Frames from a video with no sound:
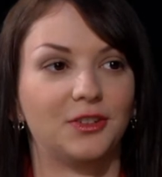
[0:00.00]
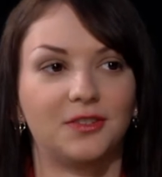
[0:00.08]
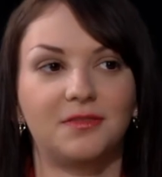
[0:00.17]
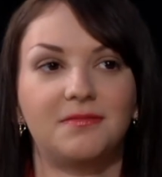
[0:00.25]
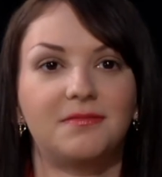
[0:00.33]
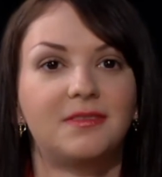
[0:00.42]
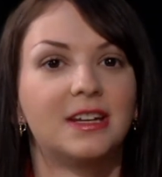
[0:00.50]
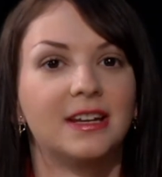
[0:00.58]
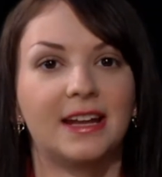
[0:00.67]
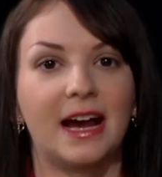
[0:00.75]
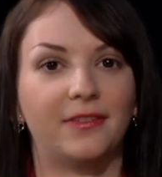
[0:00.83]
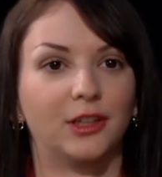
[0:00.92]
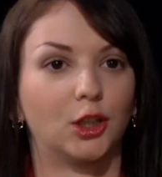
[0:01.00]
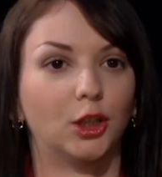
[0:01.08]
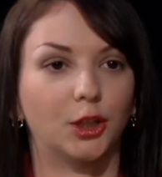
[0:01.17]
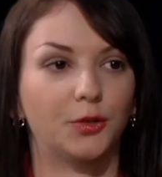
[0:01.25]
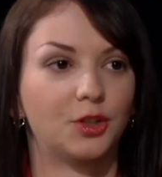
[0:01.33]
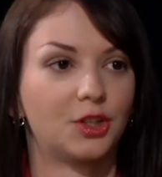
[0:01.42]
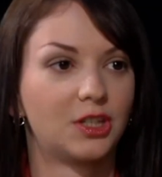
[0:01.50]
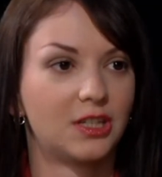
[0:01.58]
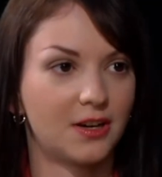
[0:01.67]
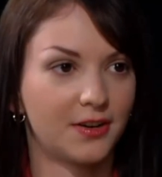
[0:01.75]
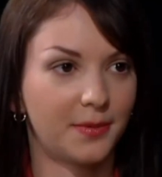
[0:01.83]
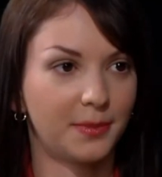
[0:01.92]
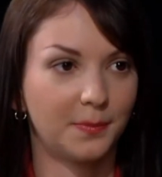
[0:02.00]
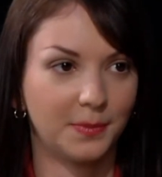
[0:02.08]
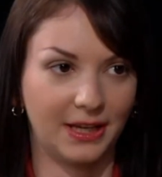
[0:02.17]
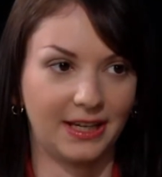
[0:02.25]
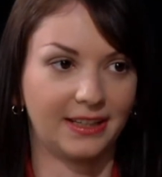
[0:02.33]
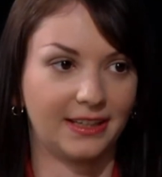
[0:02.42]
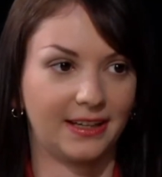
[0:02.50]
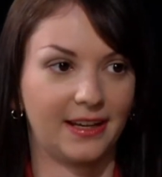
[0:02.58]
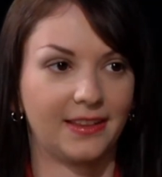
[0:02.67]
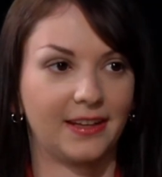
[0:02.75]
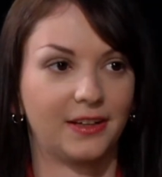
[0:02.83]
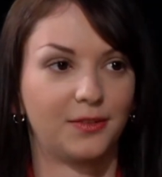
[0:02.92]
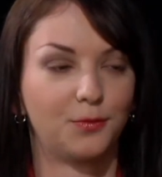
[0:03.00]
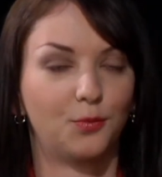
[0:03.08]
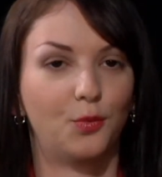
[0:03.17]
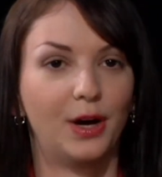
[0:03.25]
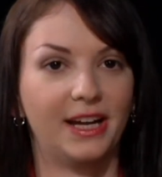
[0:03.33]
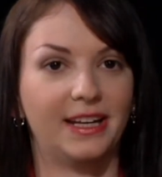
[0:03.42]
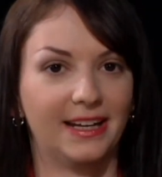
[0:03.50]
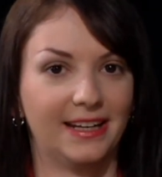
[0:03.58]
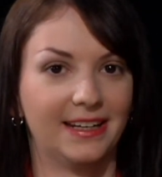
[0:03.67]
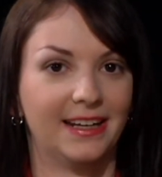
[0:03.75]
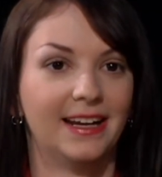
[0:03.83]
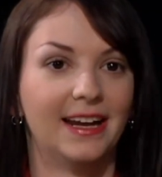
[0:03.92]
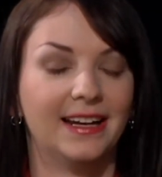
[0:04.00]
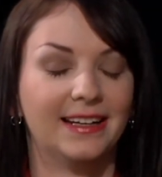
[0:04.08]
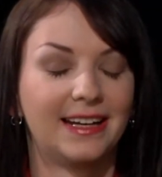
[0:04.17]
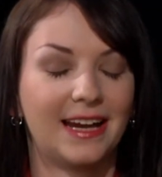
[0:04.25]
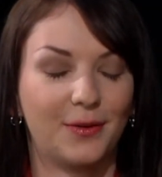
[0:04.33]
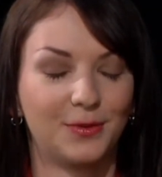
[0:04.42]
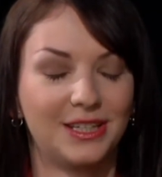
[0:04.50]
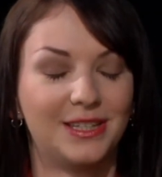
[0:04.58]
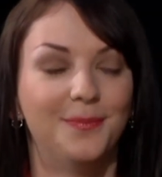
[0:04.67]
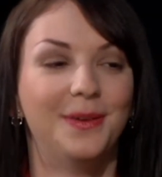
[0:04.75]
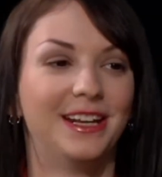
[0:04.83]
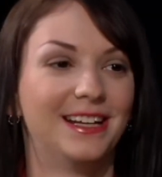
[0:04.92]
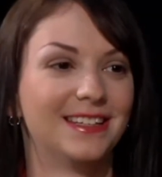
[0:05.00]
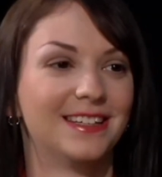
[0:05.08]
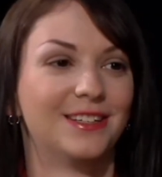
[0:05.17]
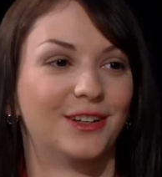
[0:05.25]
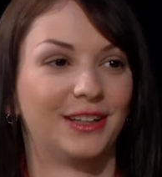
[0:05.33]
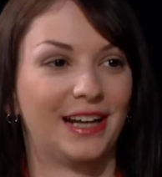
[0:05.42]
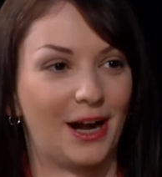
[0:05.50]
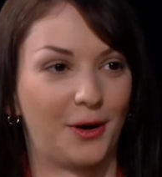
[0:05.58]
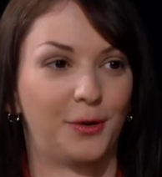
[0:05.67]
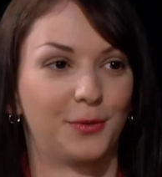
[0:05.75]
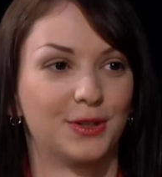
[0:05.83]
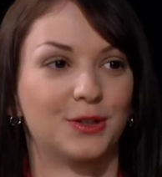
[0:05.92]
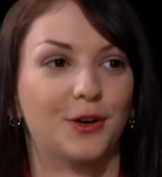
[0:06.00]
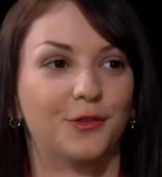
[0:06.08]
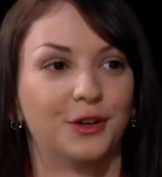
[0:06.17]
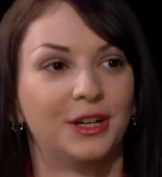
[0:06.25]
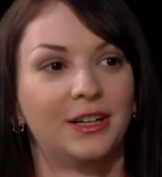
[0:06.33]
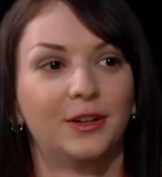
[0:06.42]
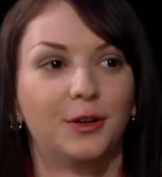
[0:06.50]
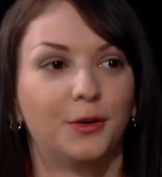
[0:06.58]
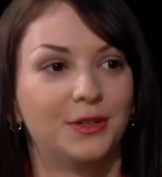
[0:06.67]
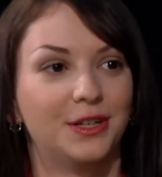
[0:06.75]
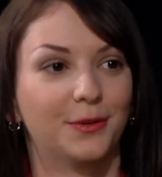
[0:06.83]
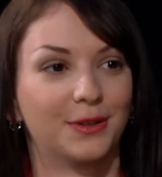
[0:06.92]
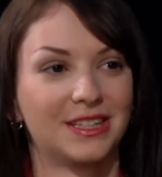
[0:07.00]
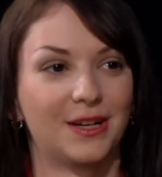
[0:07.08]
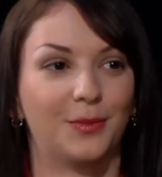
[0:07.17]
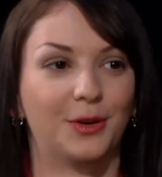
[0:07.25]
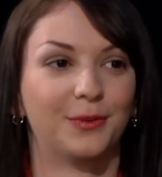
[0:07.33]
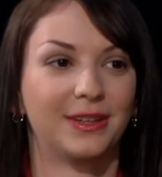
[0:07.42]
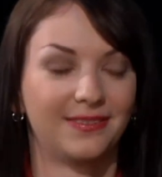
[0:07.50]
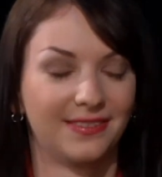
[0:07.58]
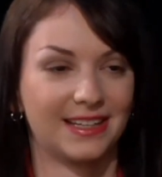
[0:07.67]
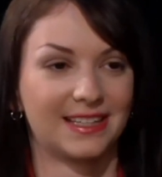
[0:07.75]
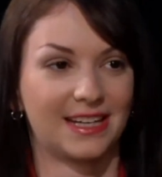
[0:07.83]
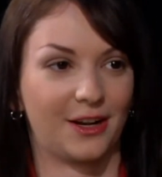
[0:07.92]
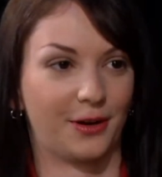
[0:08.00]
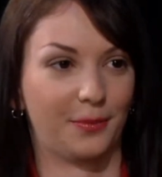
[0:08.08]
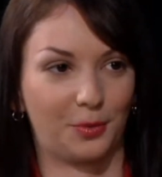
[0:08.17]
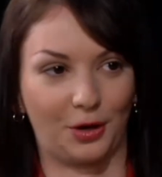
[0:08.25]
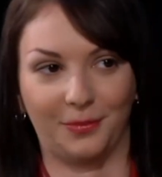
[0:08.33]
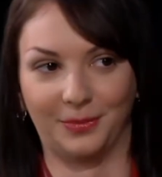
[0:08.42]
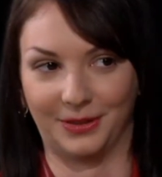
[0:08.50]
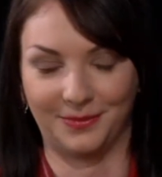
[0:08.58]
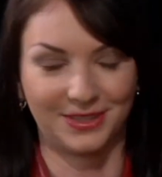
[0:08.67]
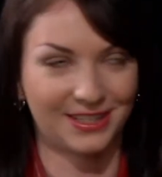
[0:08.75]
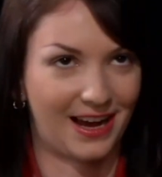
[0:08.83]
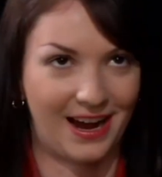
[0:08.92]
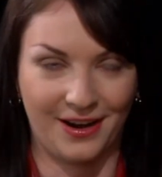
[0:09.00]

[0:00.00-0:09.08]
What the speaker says: Just didn't have a clue. Just stared at me blankly, and I think waited and counted the minutes until the hour was over and he could go deal with someone with less scary problems.